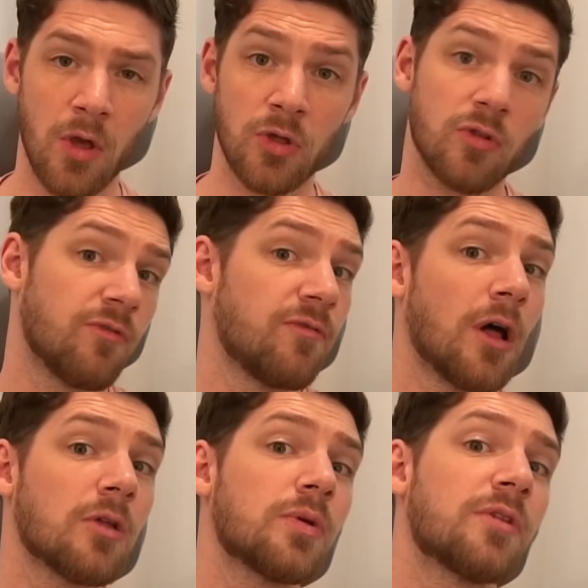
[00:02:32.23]
So
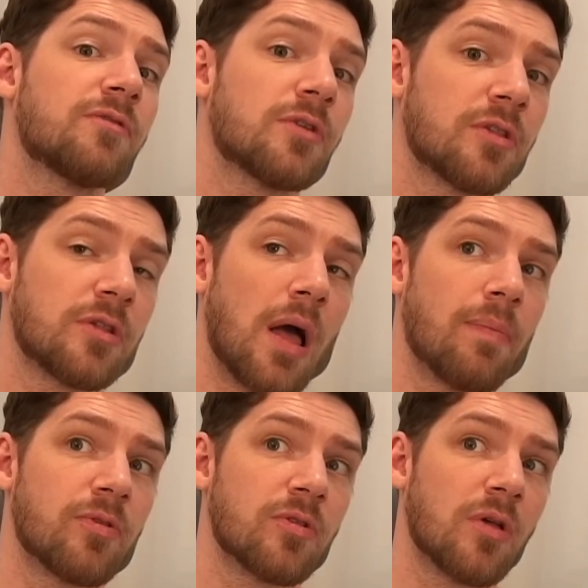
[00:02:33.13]
follow in the
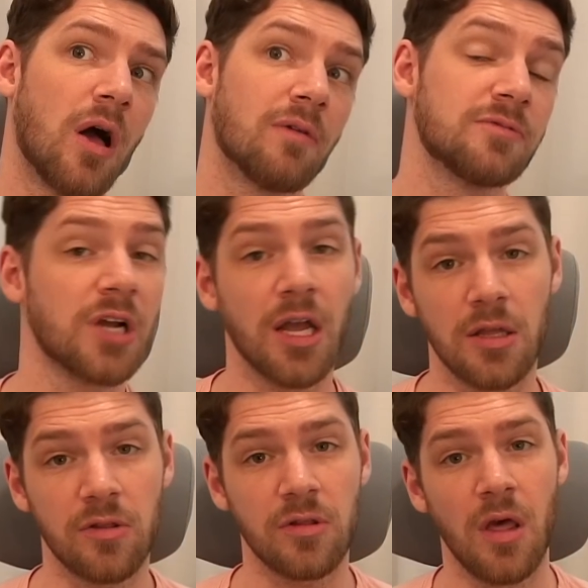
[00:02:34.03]
footsteps of
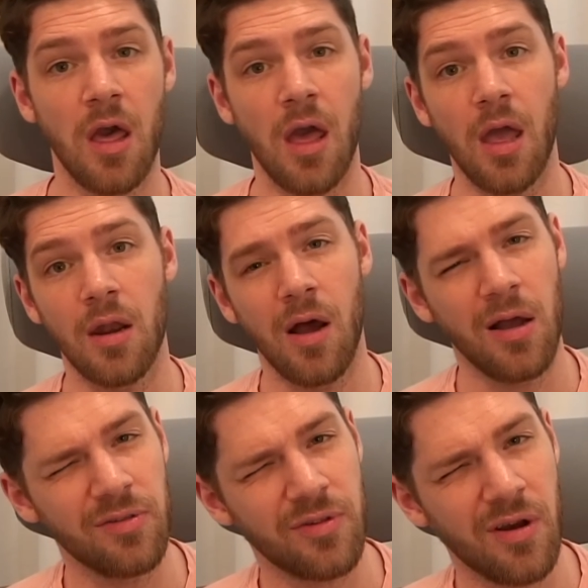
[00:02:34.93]
giants, and
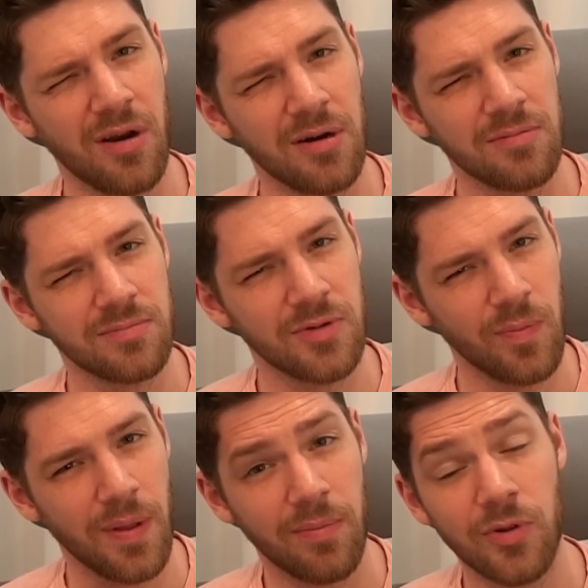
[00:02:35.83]
odds are
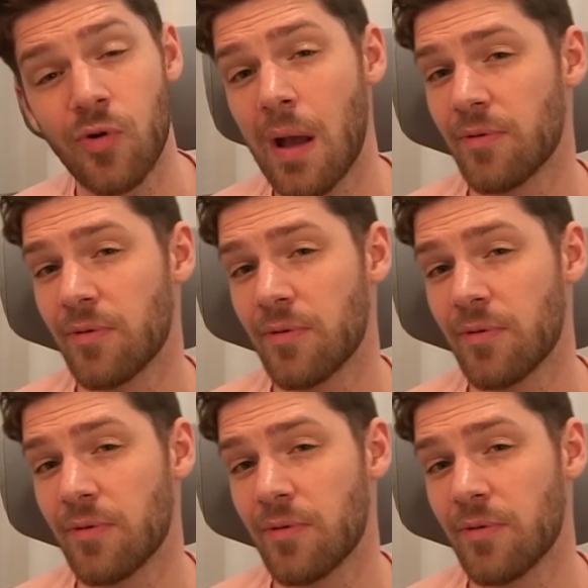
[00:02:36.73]
you'll be able to grab a